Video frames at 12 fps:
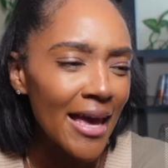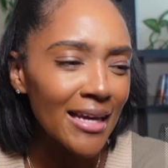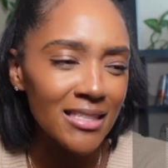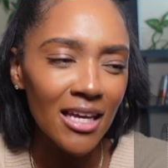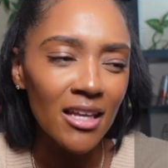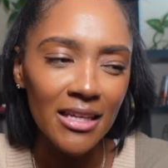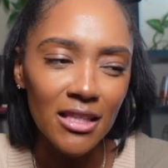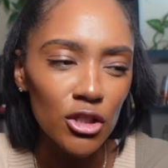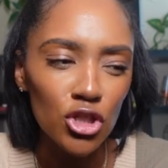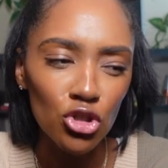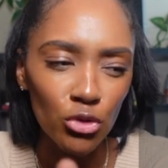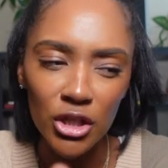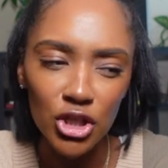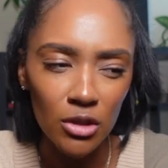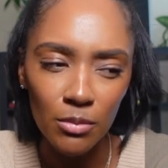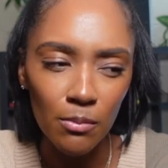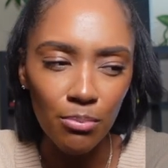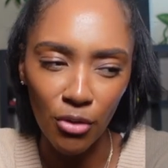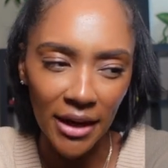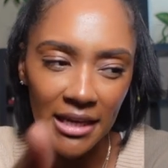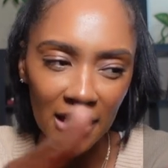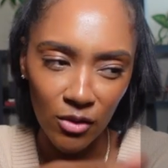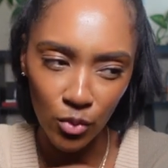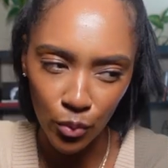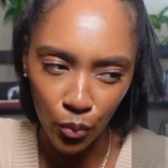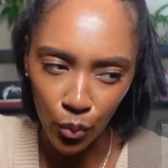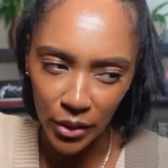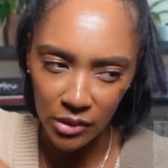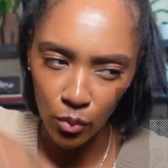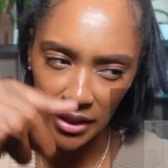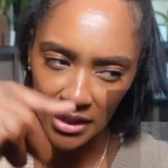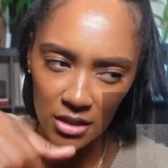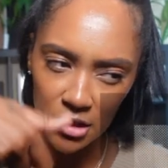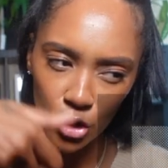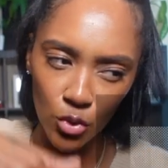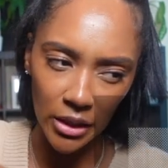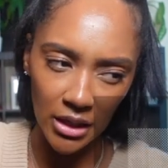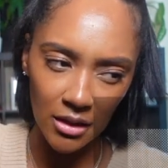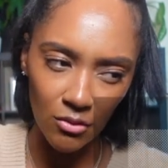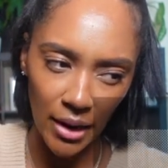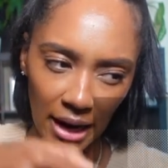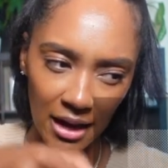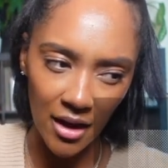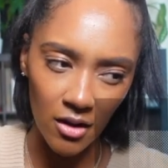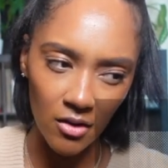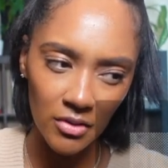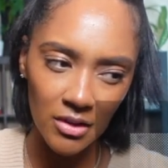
it's not like the strings should be breaking with what he's doing right now.